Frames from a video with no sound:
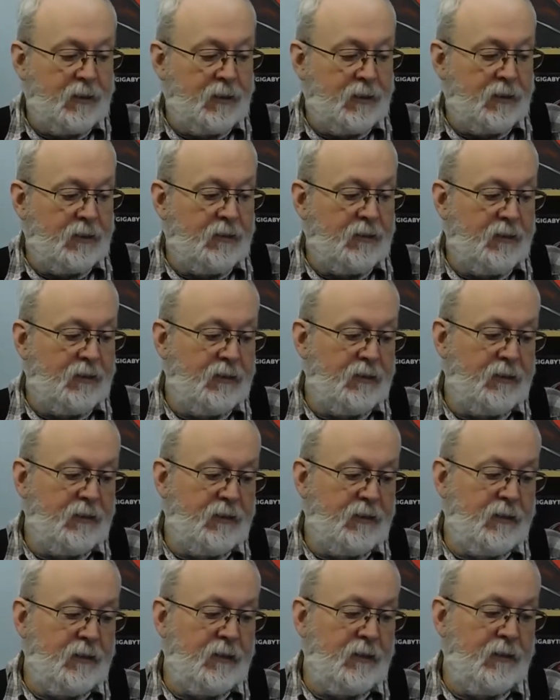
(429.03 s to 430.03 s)
And then
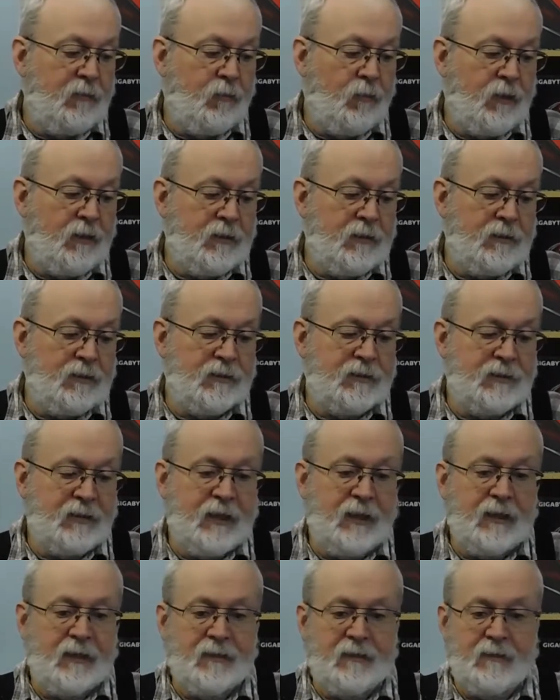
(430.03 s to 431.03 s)
I wanted a
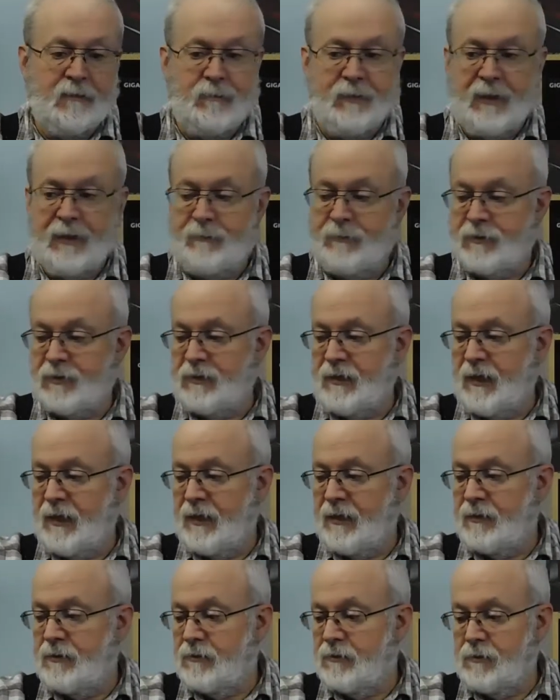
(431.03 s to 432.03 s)
stand, a proper
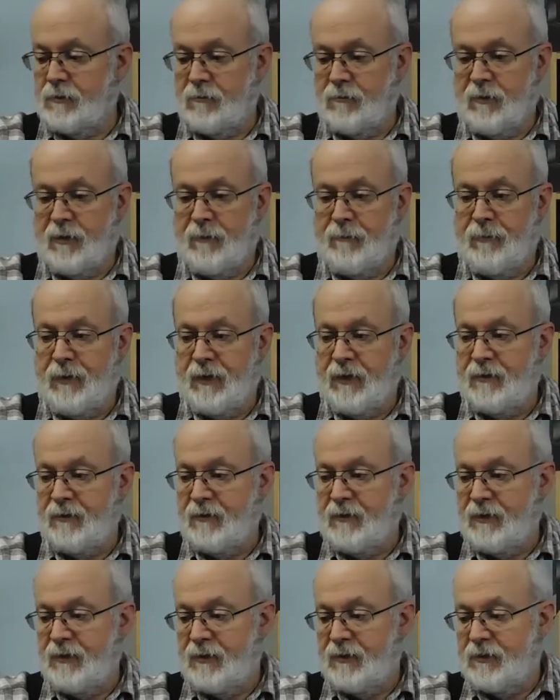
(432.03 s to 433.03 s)
stand, so I bought
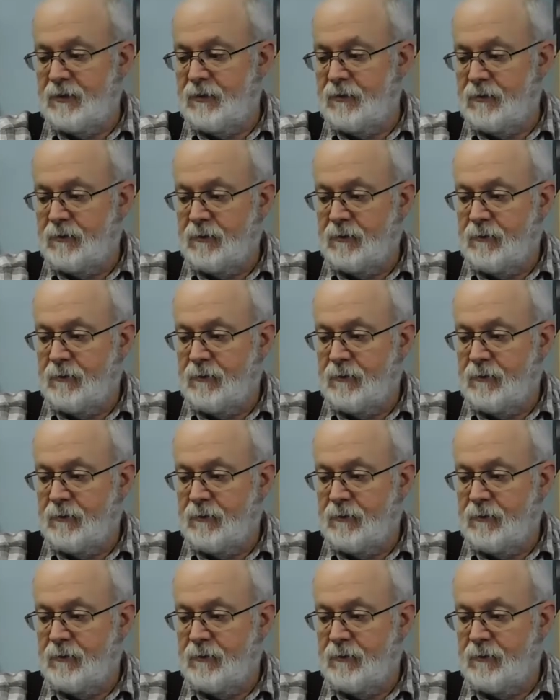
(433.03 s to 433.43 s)
this.